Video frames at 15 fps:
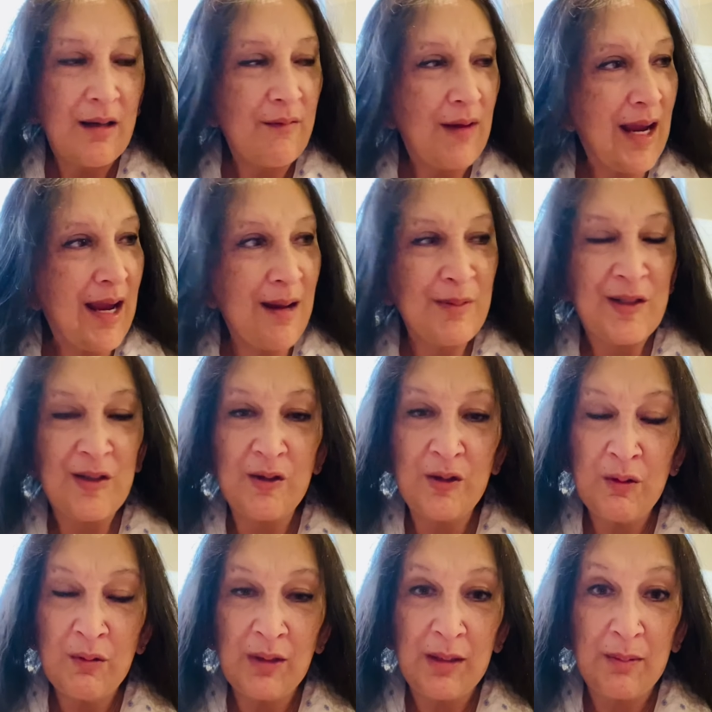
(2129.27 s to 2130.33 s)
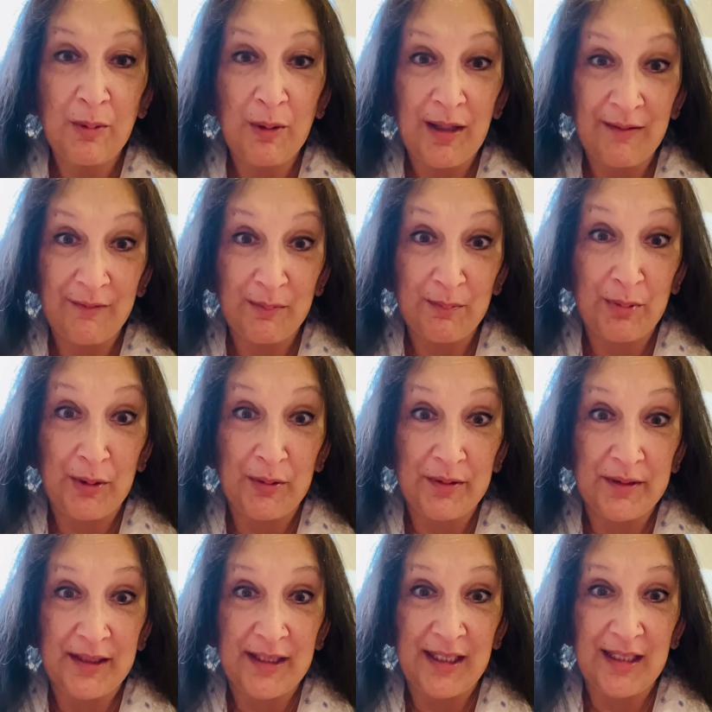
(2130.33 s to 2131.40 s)
Absolutely brave and
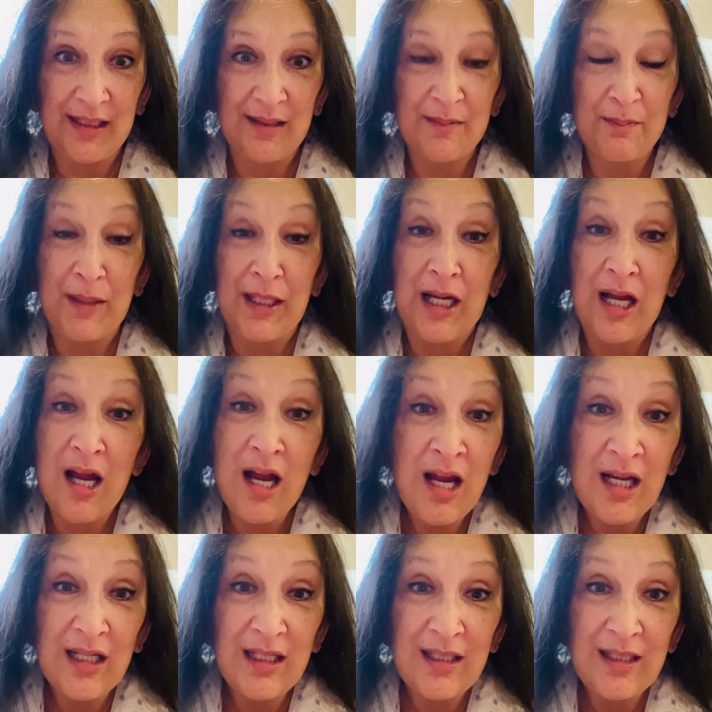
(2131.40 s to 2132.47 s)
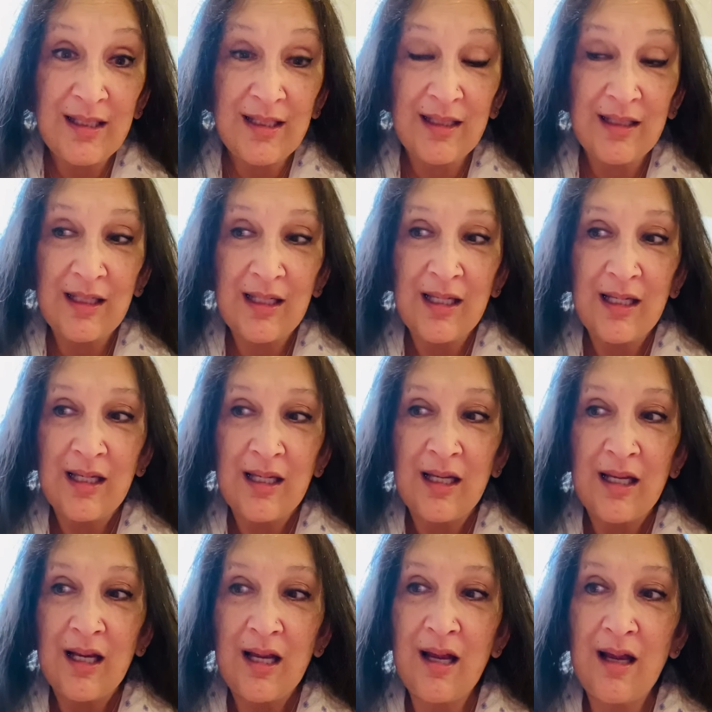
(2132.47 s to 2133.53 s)
bold things, because
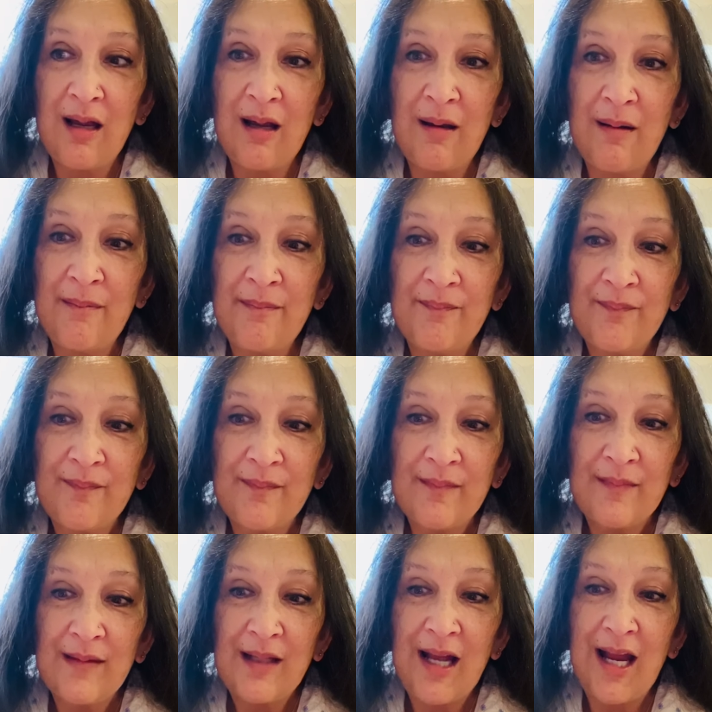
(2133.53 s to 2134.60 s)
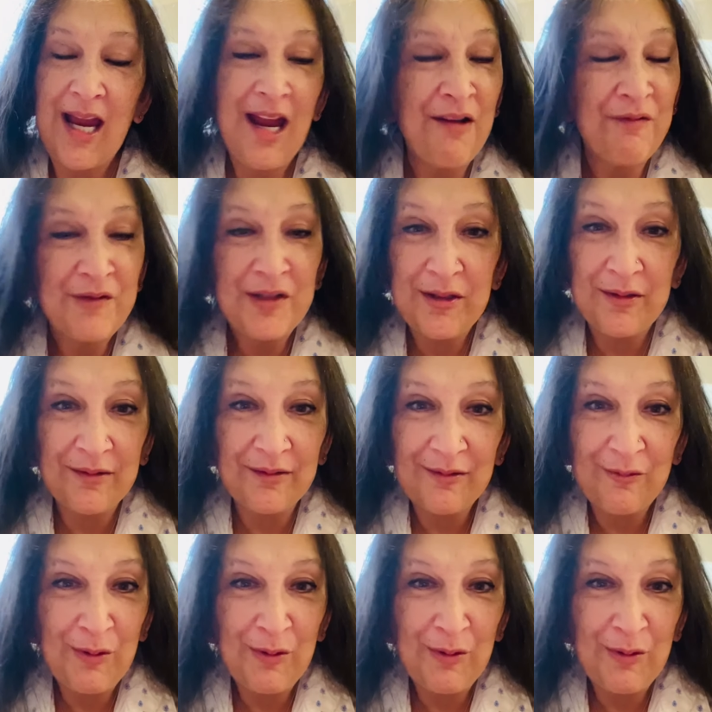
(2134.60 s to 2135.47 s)
I have to.